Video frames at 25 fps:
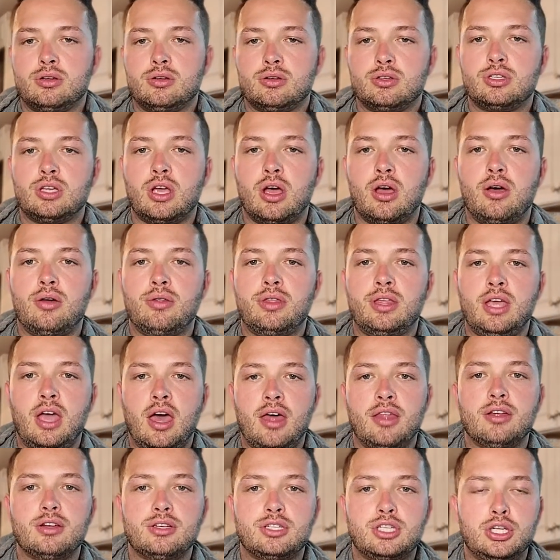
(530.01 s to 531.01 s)
So the
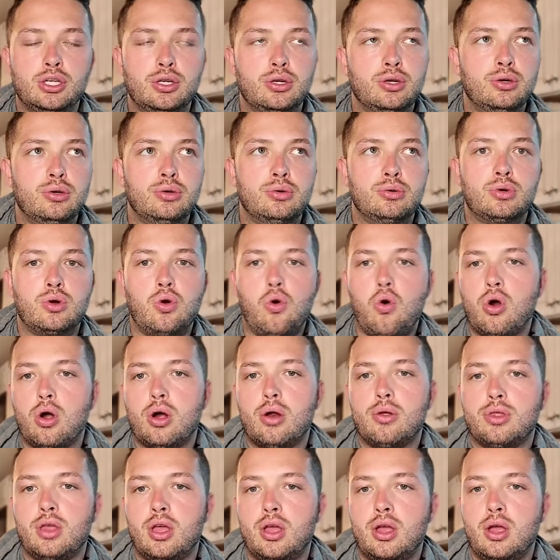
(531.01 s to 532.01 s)
other two
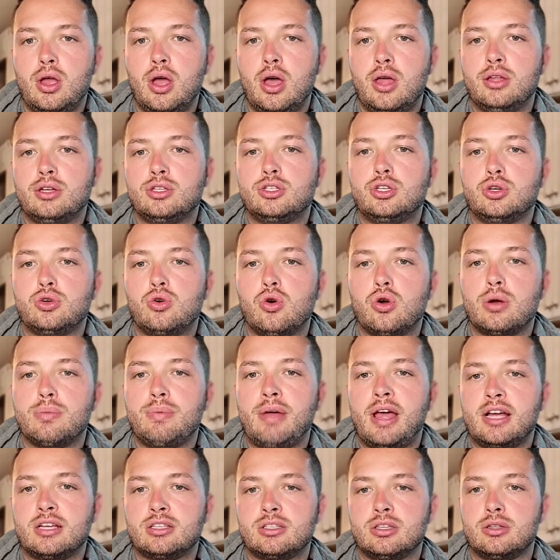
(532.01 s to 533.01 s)

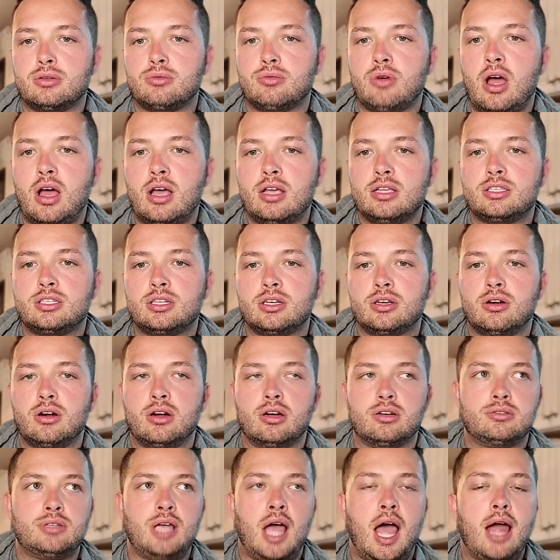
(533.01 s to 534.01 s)
quarterbacks on the roster
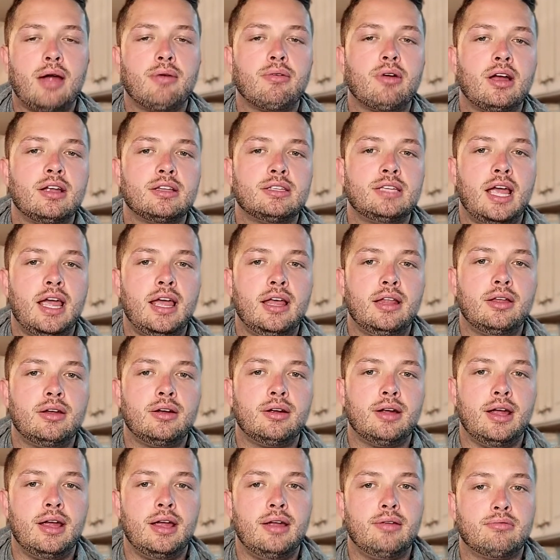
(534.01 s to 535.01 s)
are Tyrod
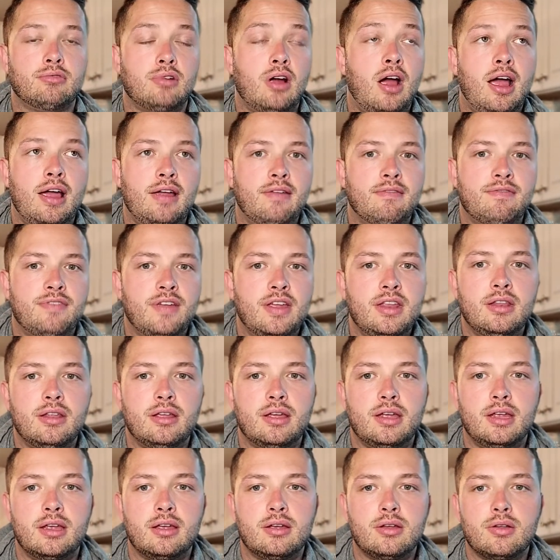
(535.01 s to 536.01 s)
Taylor and Ryan
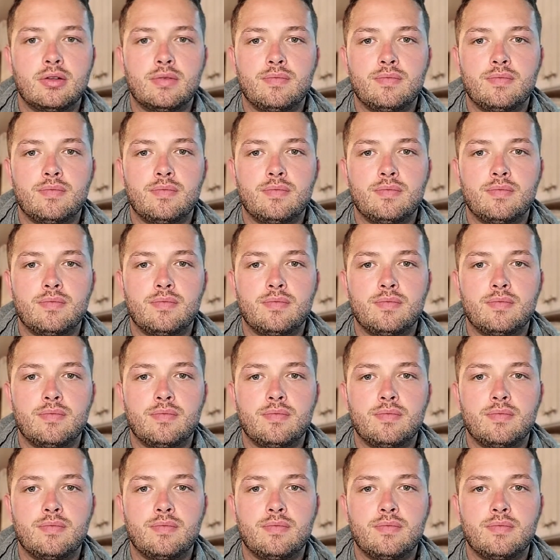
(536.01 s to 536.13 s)
Finley.